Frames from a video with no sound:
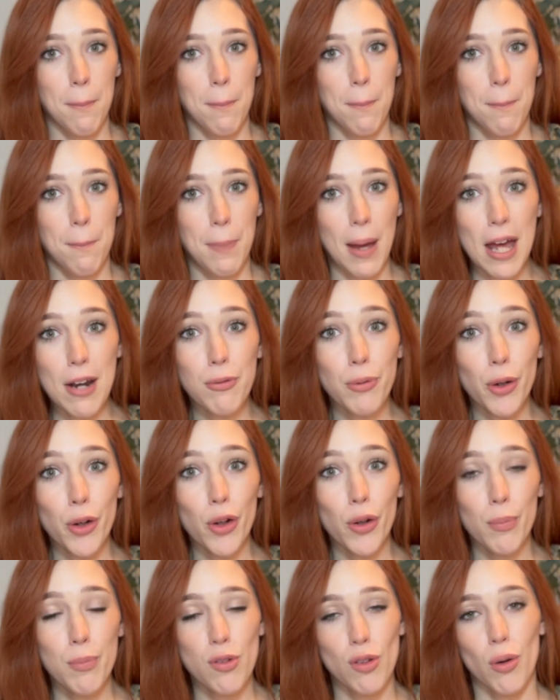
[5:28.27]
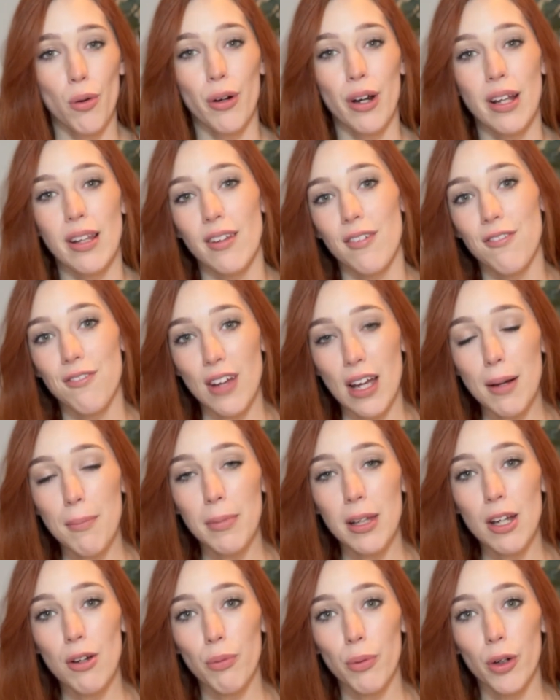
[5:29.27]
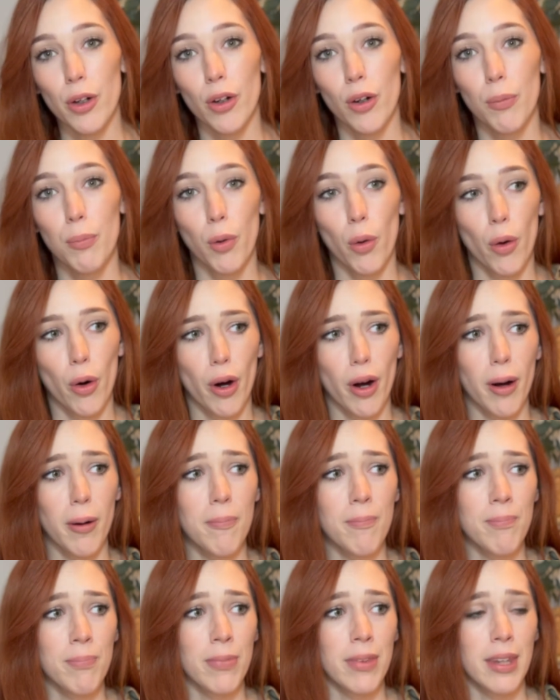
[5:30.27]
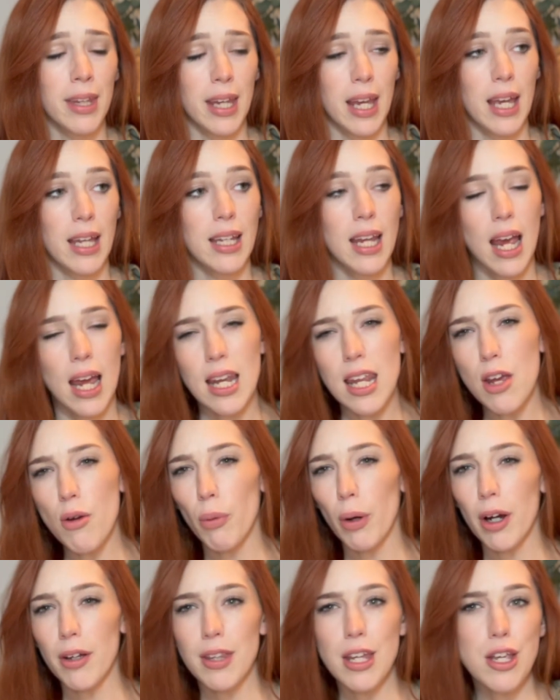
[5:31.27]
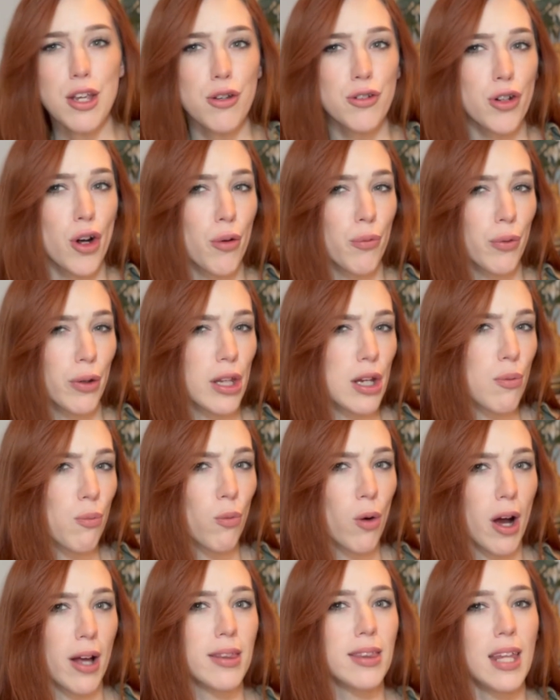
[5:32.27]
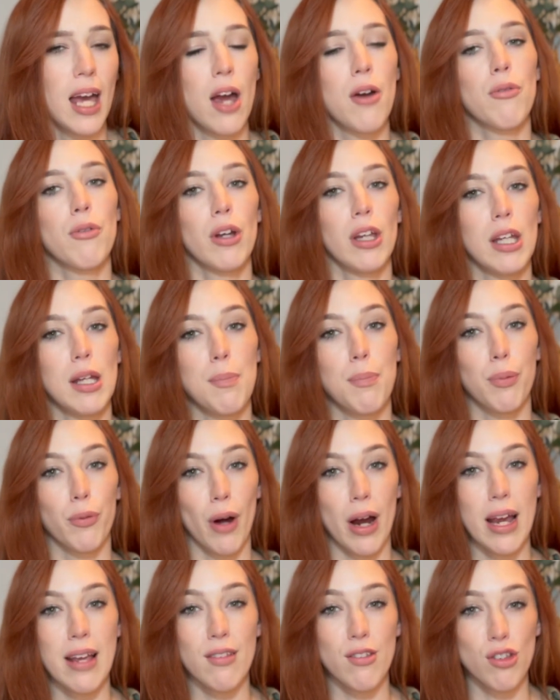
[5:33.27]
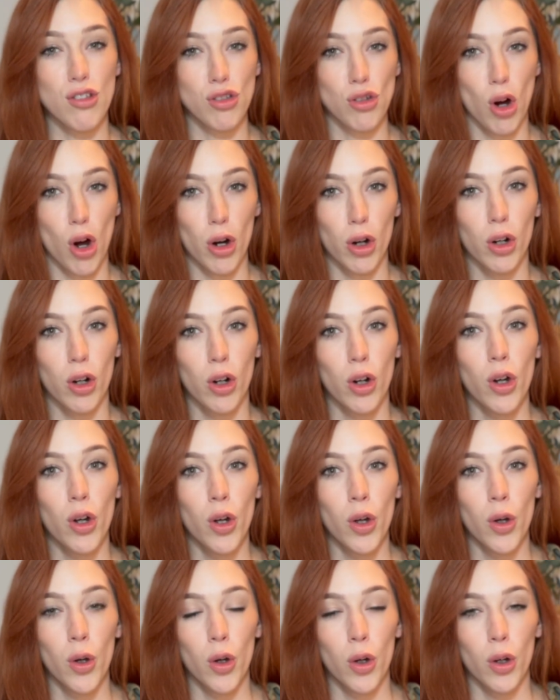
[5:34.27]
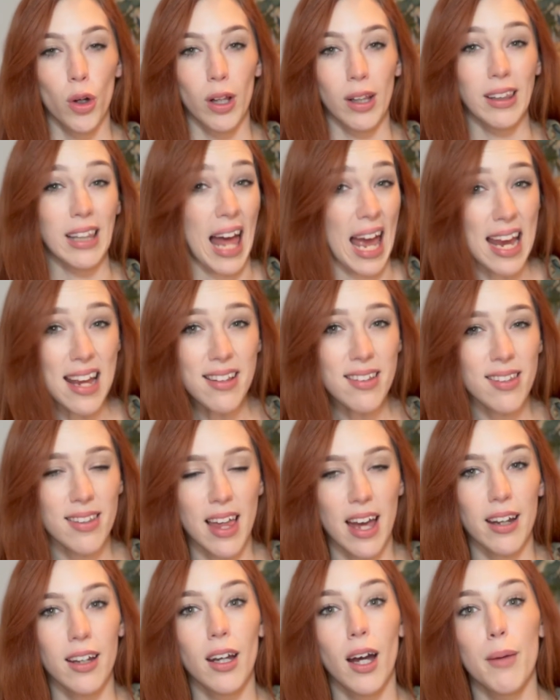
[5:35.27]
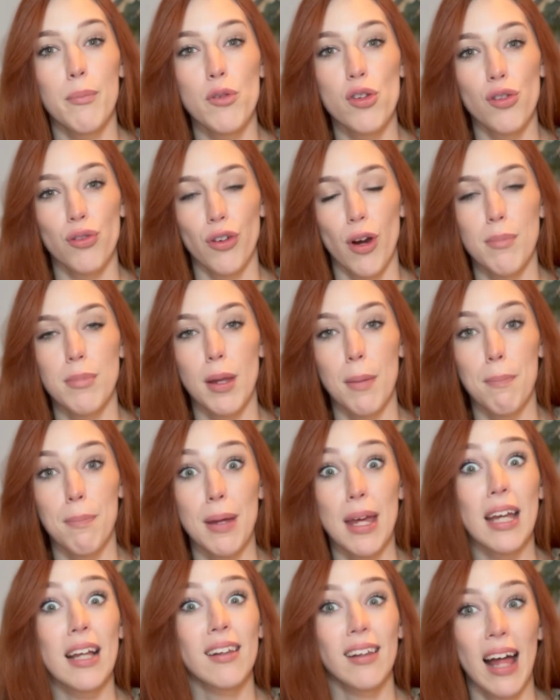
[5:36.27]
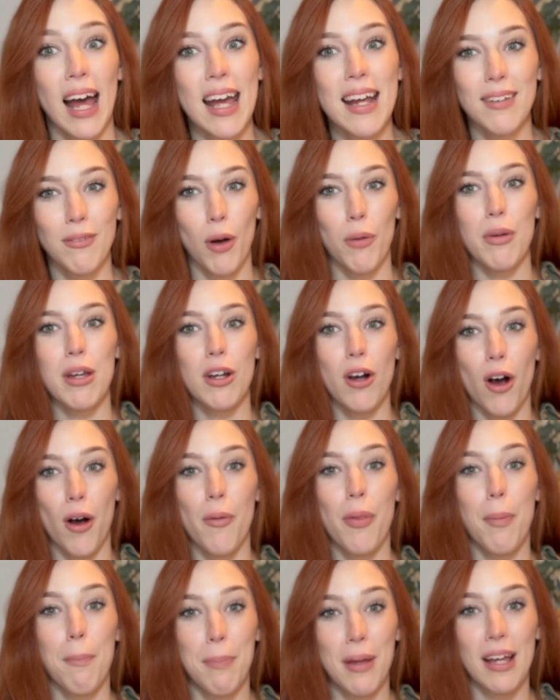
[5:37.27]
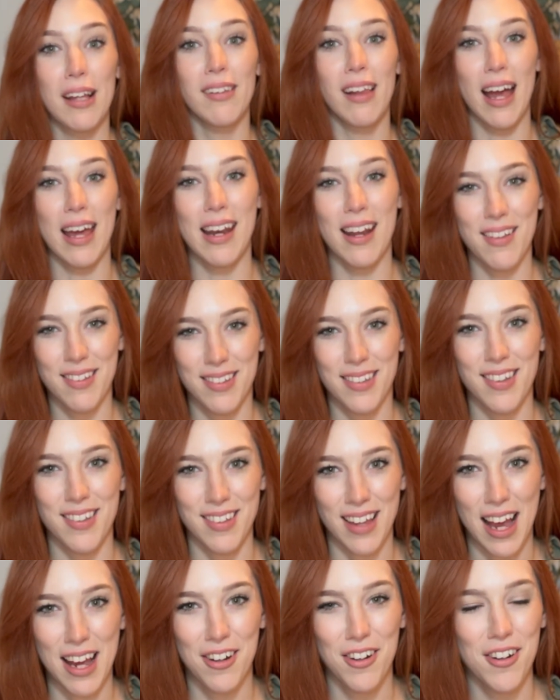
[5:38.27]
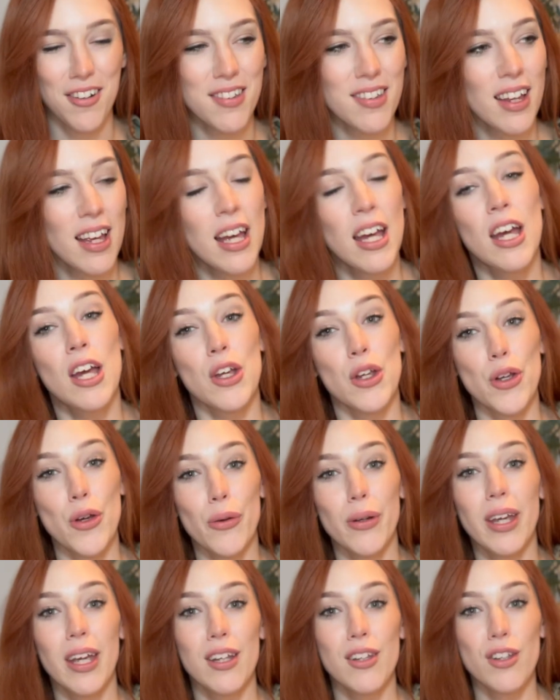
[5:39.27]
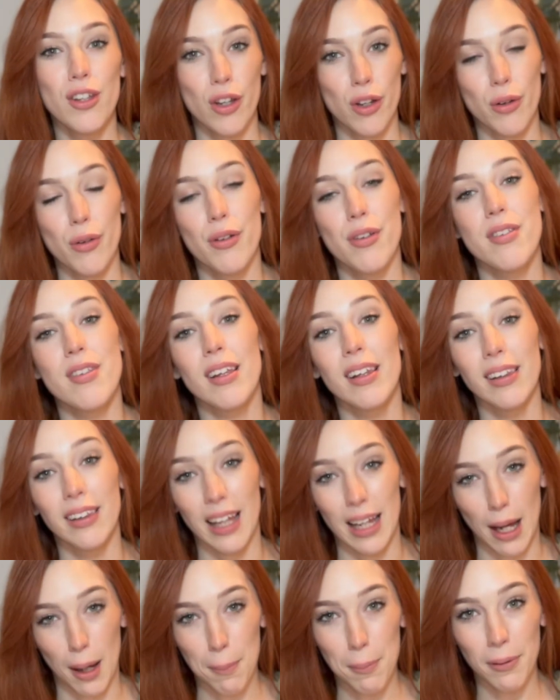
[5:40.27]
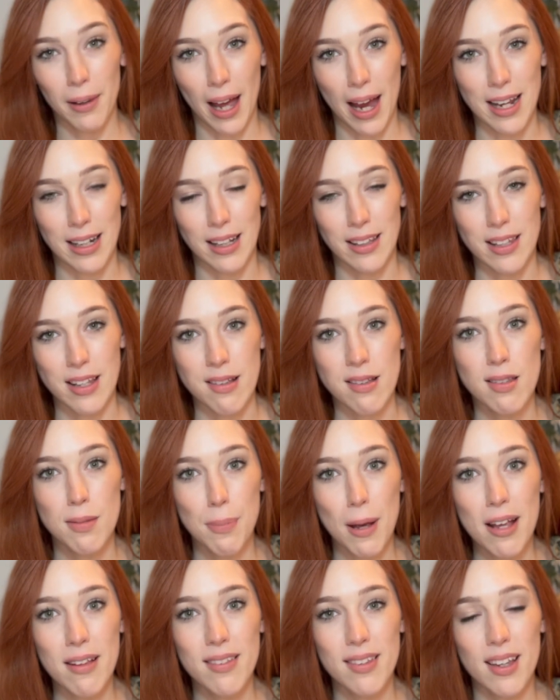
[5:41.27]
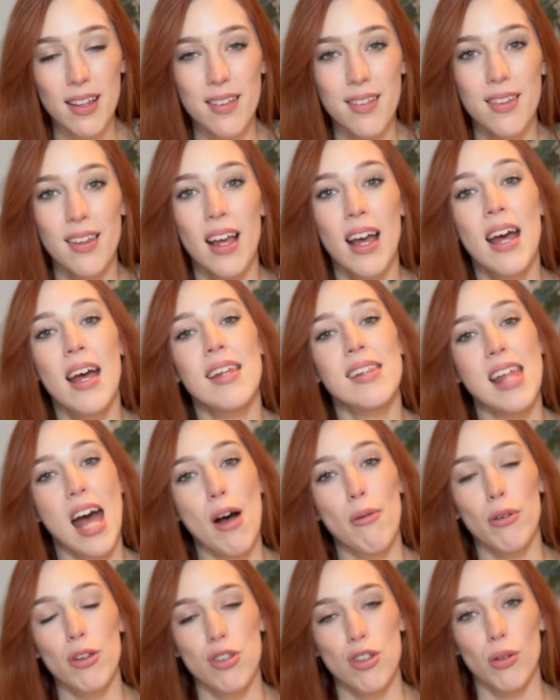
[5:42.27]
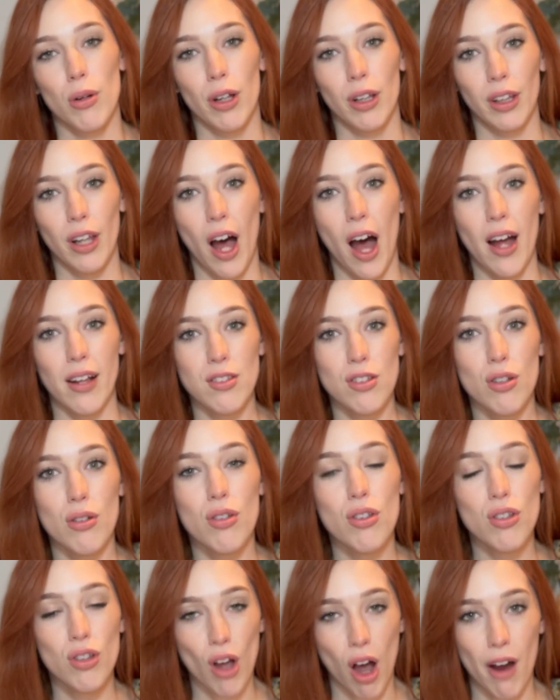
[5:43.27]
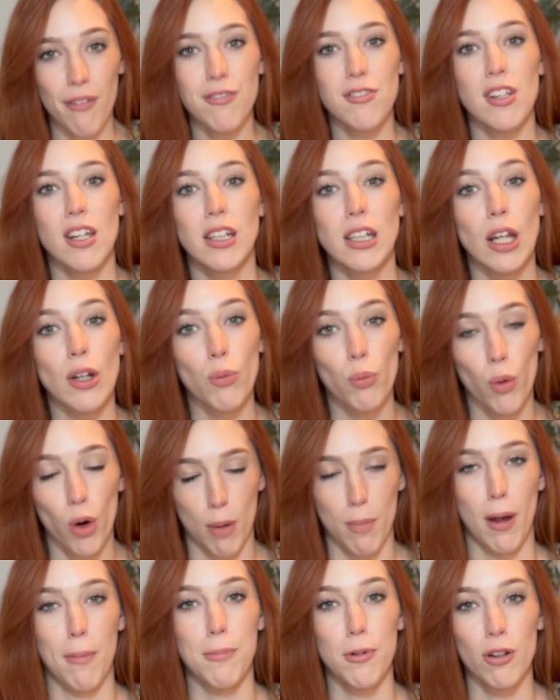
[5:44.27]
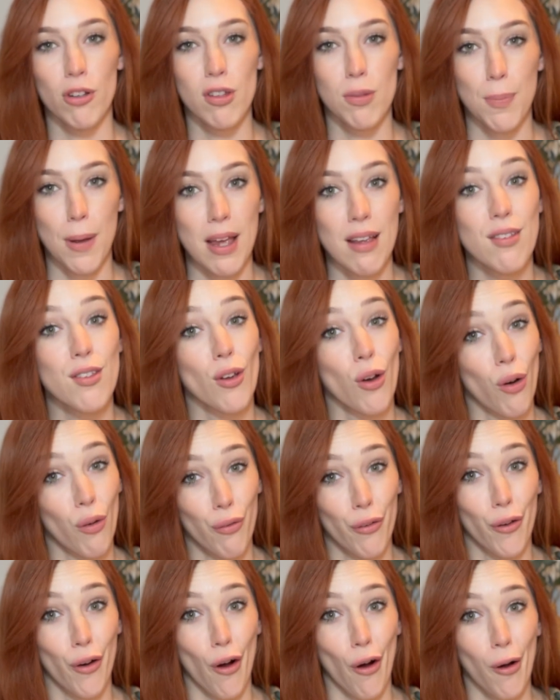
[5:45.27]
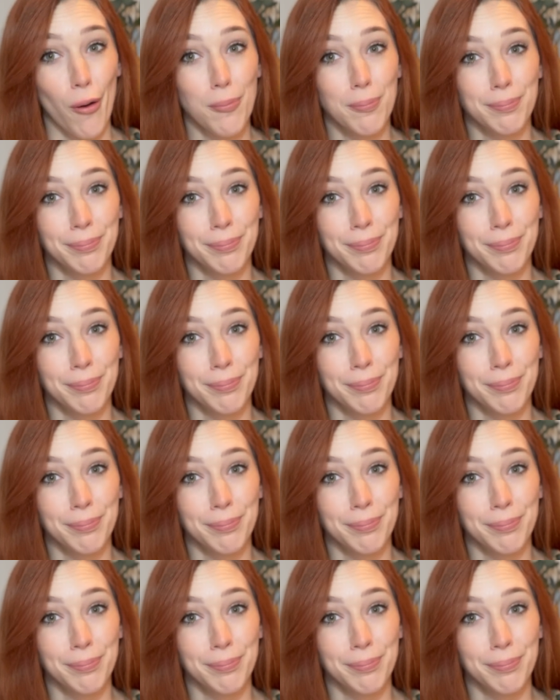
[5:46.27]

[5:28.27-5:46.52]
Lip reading: bedrooms or in the family room or in anywhere that you don't really want that really bright, stark light that comes from the big light, what we call the big light as designers, you can use lamp light in these spaces. That will do a lot to soften and warm up your space overall.